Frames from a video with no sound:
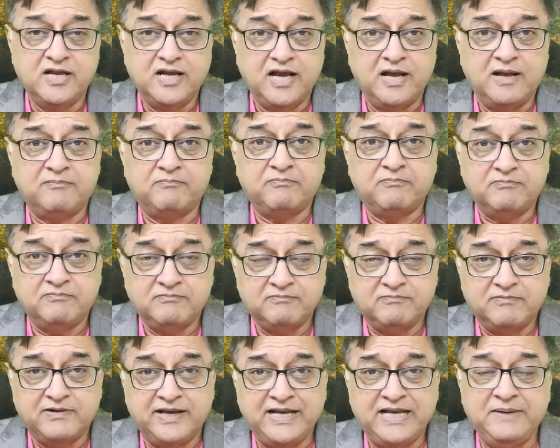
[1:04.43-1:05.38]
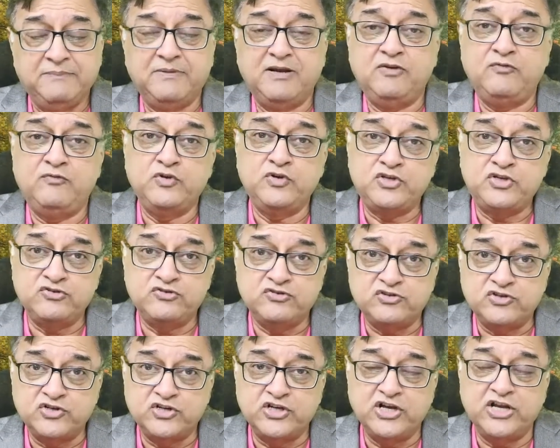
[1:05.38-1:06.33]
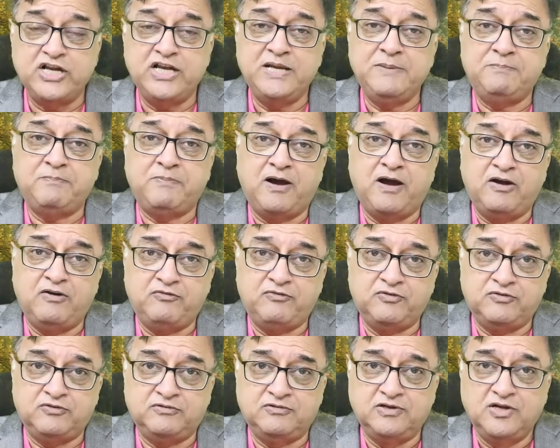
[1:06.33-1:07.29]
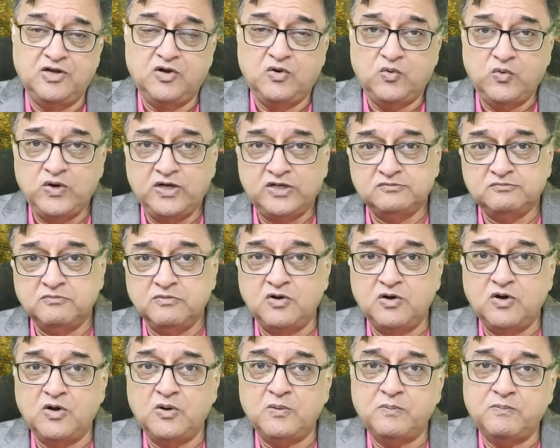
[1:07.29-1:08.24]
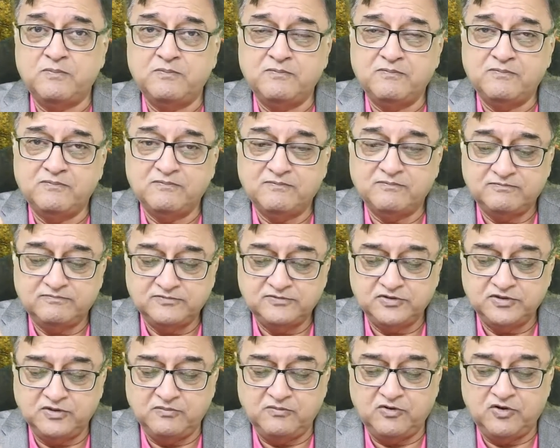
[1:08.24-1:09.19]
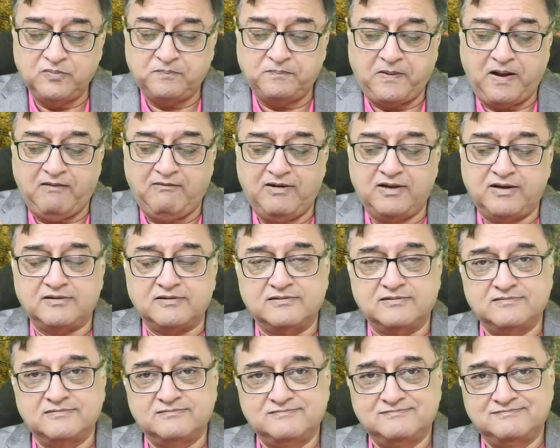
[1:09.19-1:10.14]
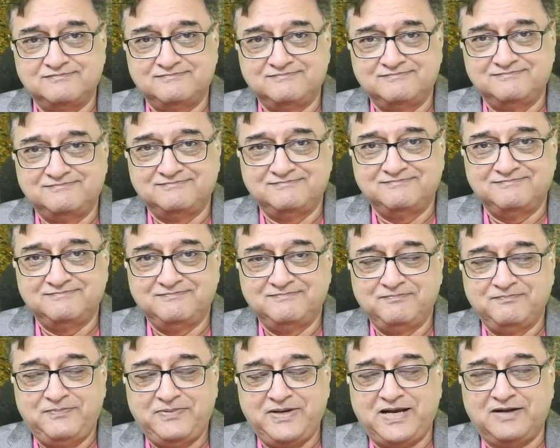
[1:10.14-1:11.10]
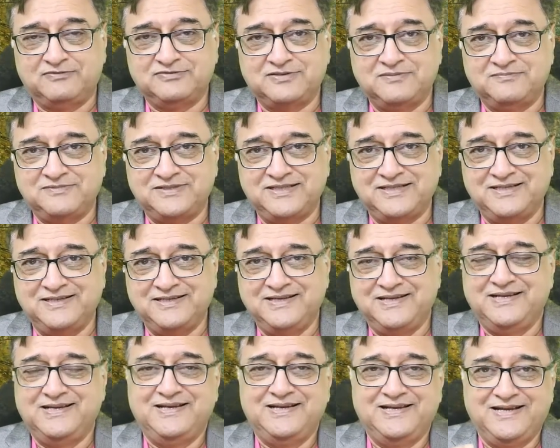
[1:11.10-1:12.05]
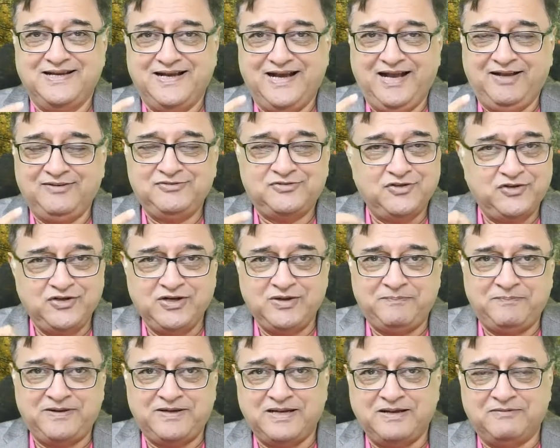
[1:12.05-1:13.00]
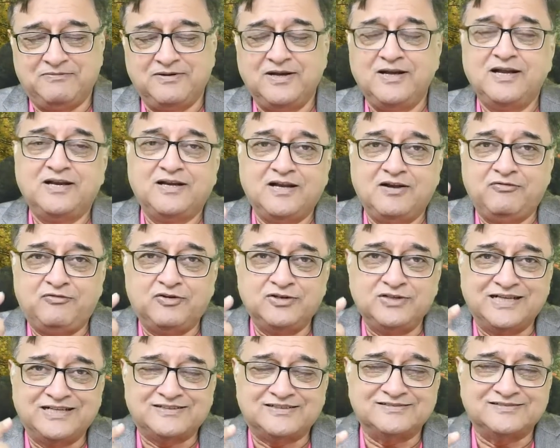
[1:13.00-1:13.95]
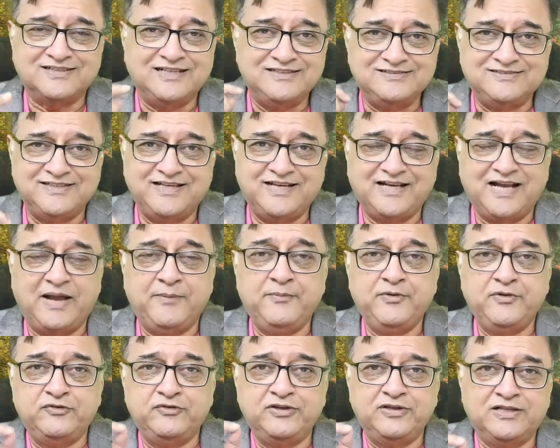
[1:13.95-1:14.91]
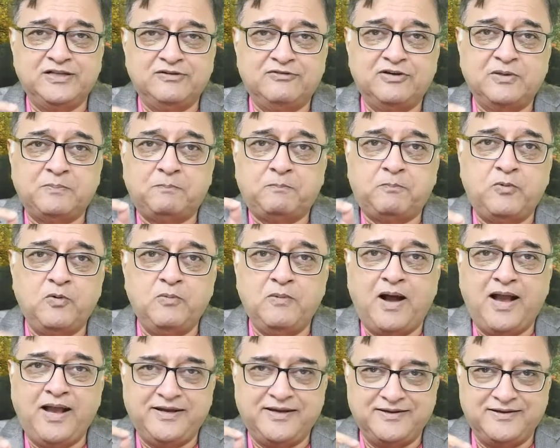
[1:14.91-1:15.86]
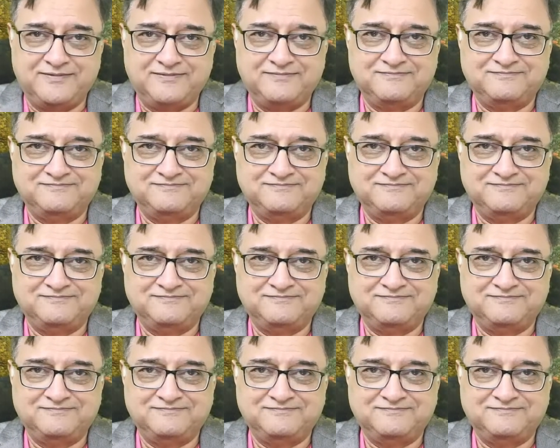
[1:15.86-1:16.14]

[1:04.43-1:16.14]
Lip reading: An animal which is really powerful, who has more power. Pick up something. I'm sure you have picked up. Now for the exercise sake, I'm using the word puma here.